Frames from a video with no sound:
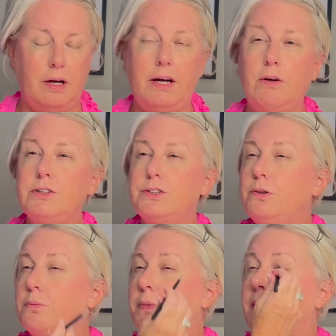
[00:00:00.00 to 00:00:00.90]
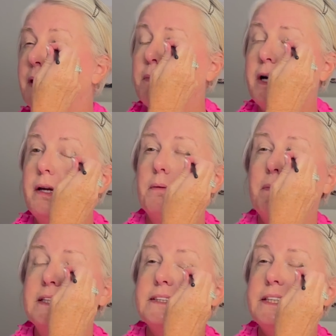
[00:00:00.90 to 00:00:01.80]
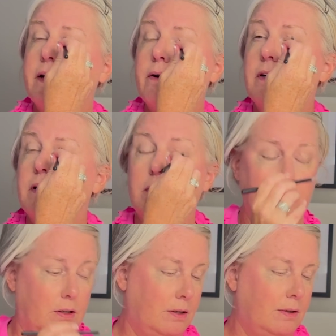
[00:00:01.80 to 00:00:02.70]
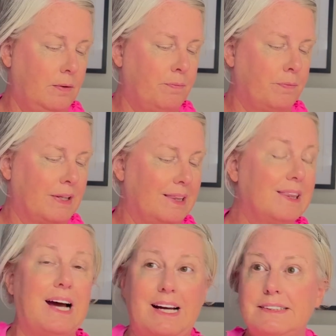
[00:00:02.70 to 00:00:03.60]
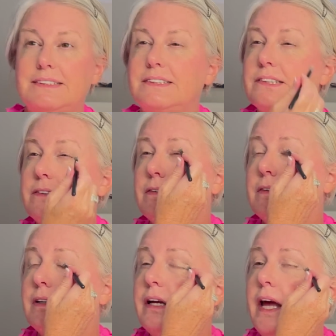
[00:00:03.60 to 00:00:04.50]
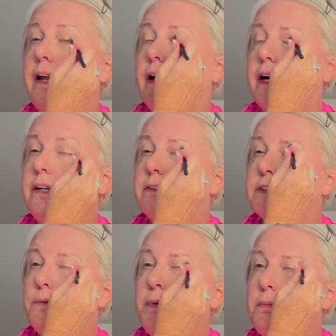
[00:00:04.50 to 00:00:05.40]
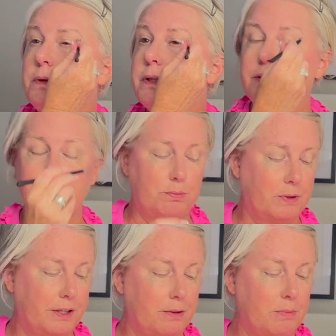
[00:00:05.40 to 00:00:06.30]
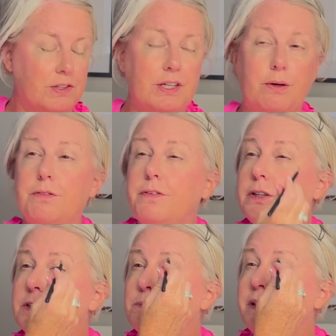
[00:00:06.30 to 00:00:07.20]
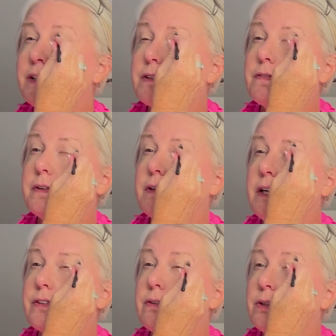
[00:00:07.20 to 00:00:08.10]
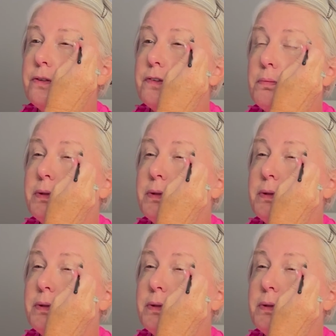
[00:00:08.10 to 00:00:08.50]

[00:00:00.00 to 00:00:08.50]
I also apply my mascara last. And I know some people like to apply the mascara first because if it gets all over the